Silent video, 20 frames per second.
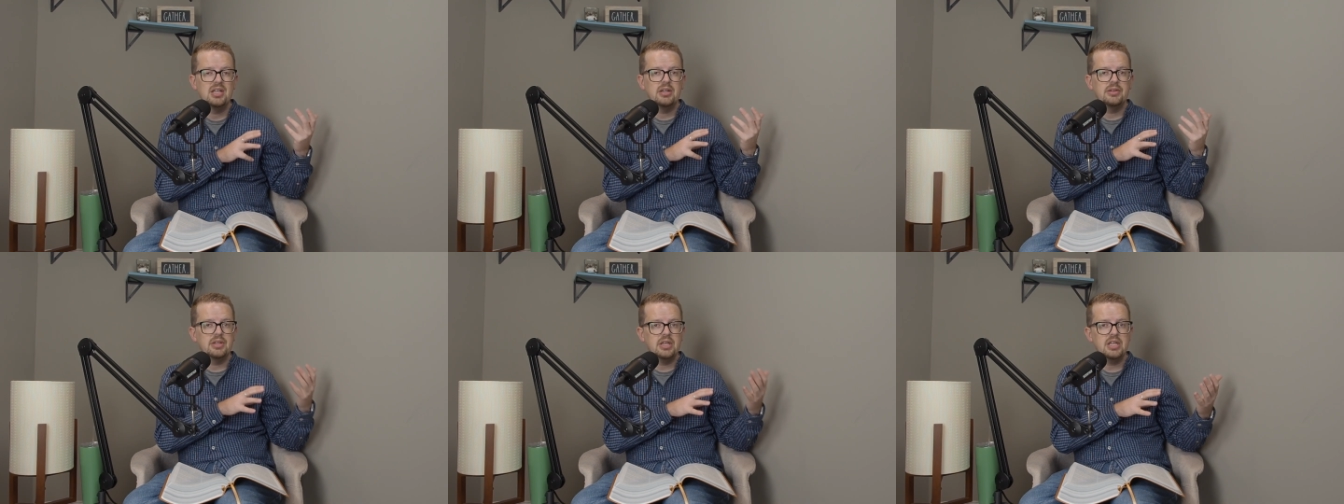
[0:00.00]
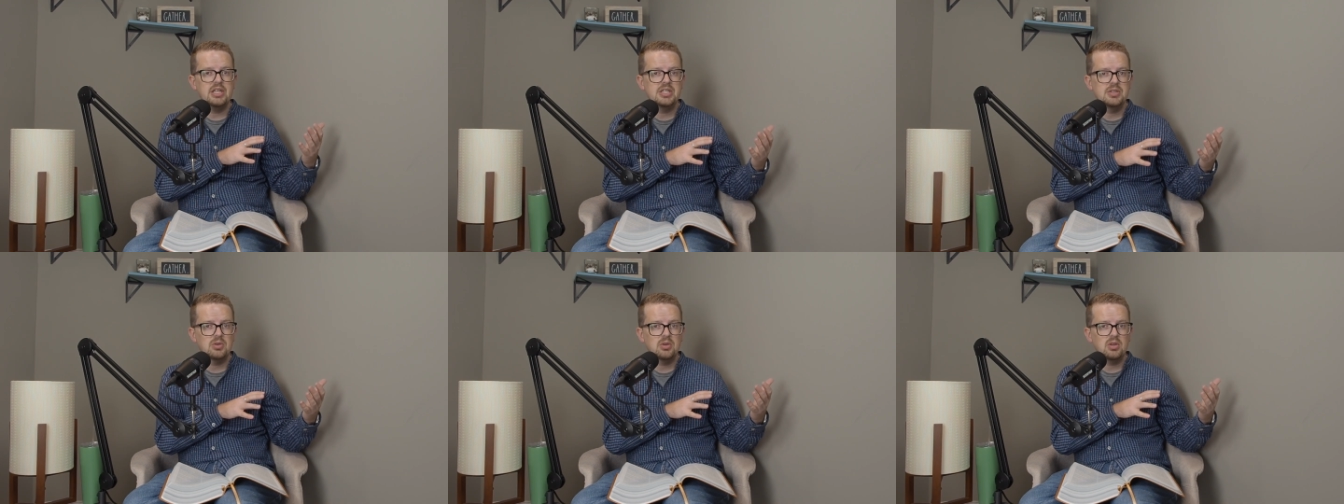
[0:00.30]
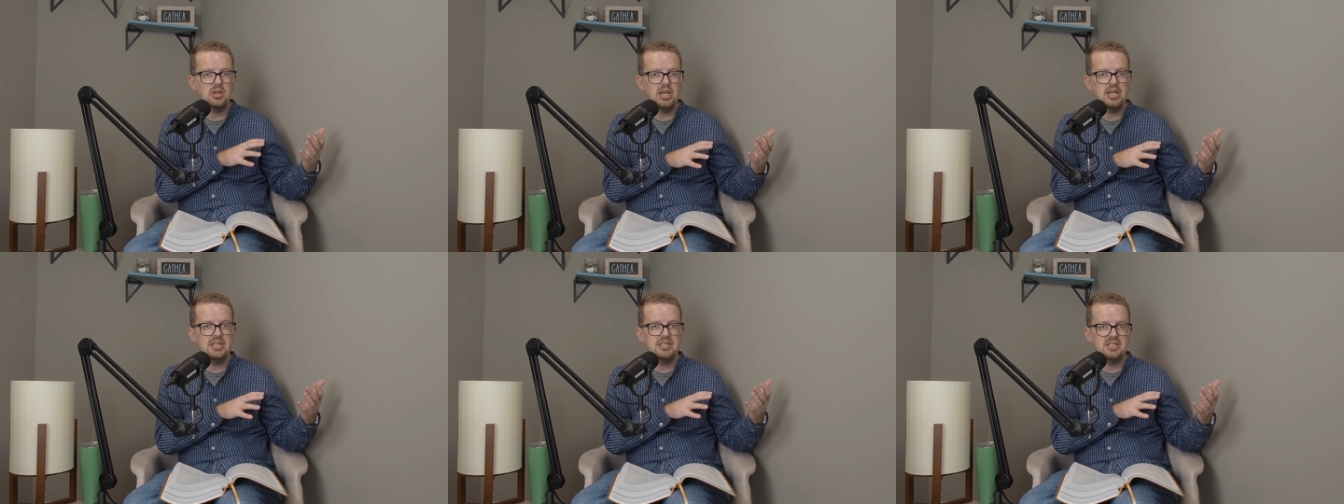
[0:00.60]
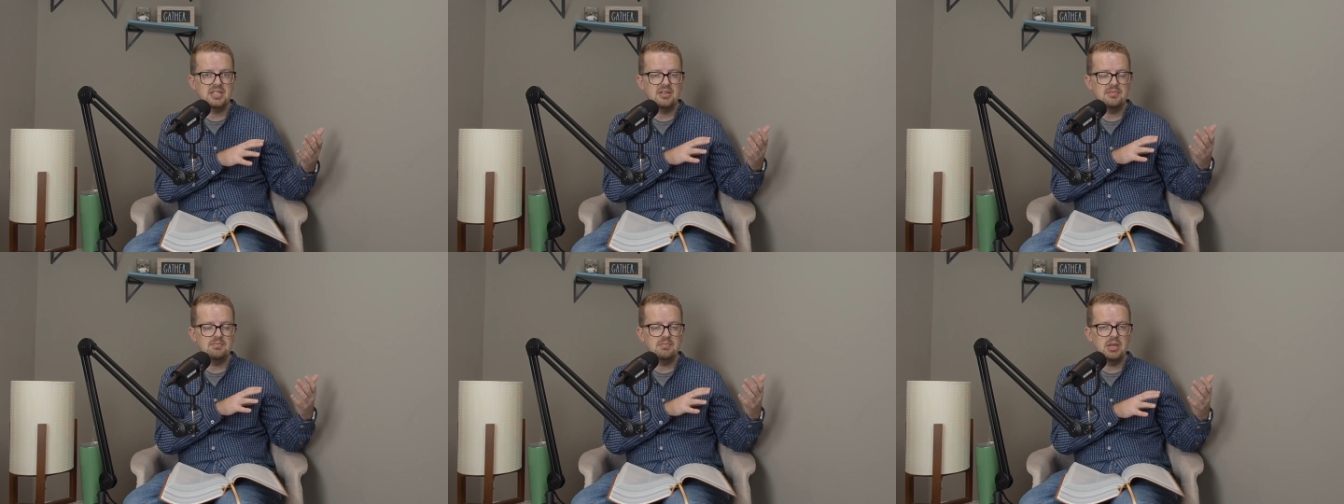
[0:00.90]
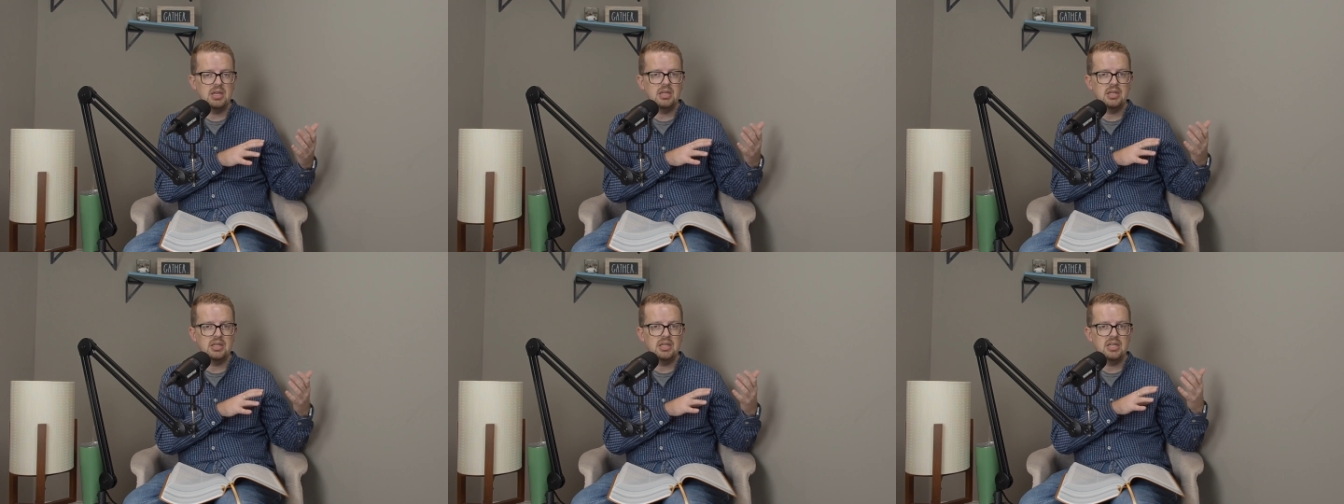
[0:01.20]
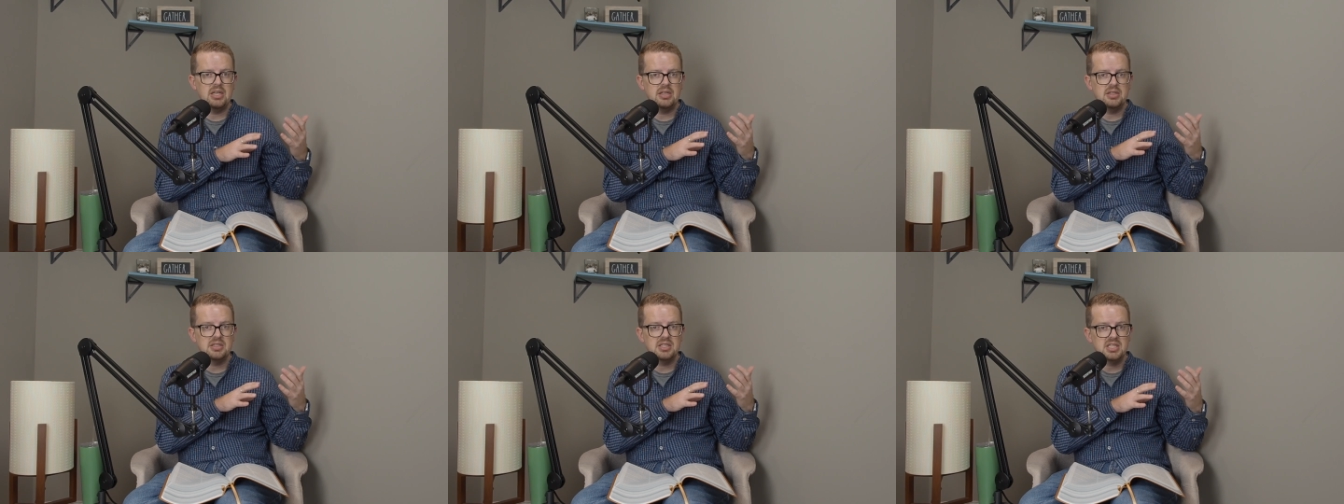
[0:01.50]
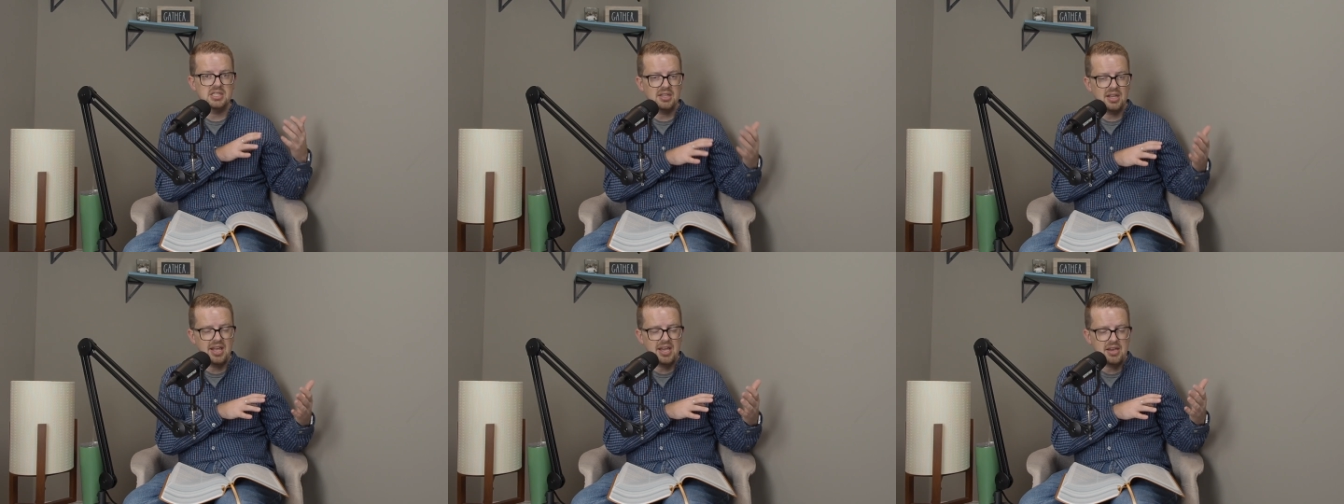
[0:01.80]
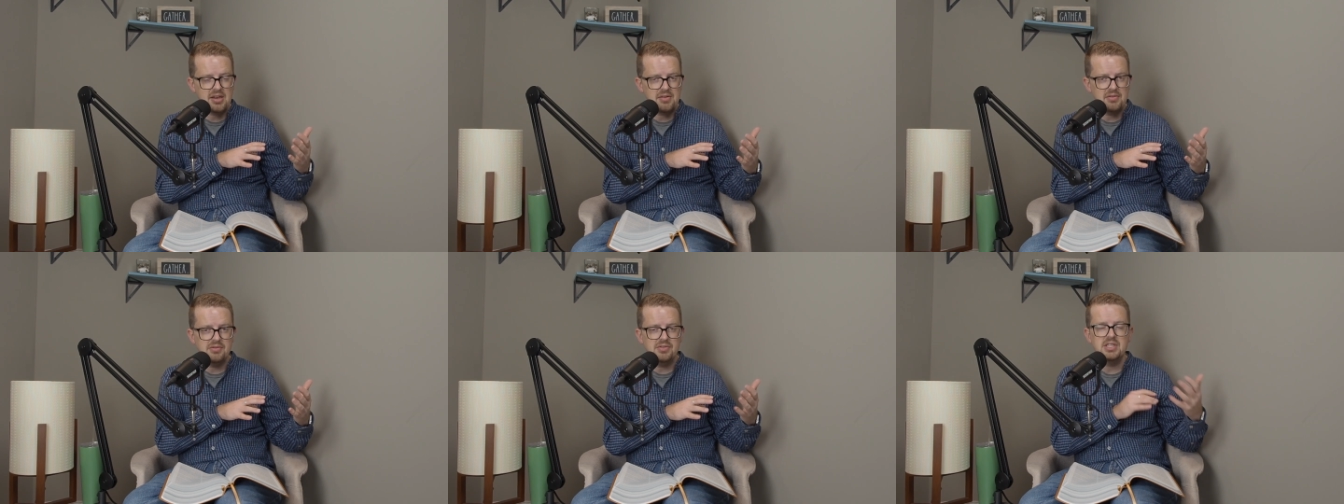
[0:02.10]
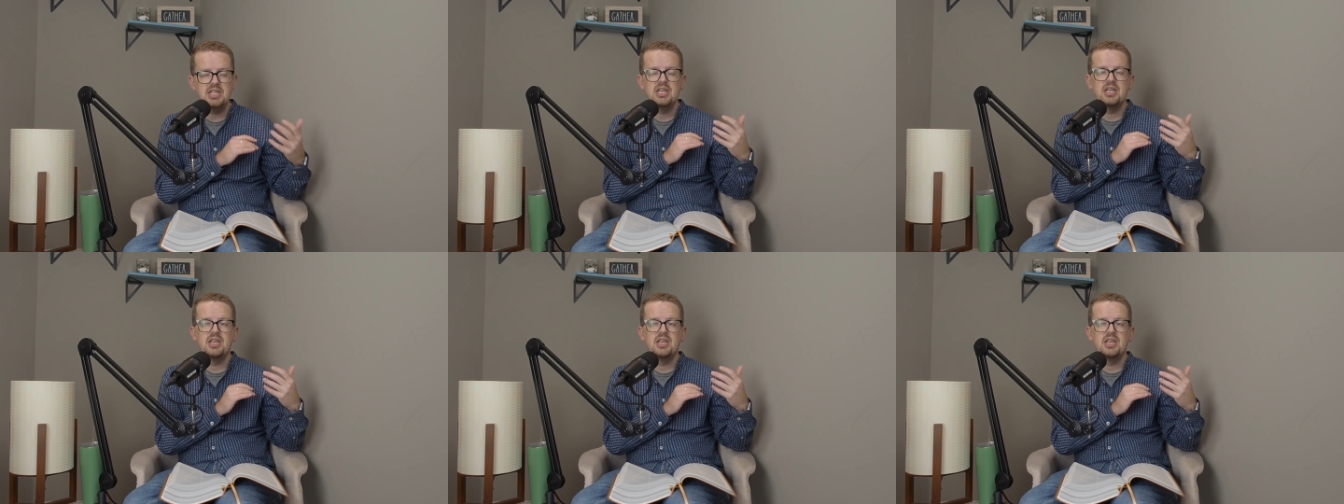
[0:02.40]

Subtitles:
the Israelites have been enslaved,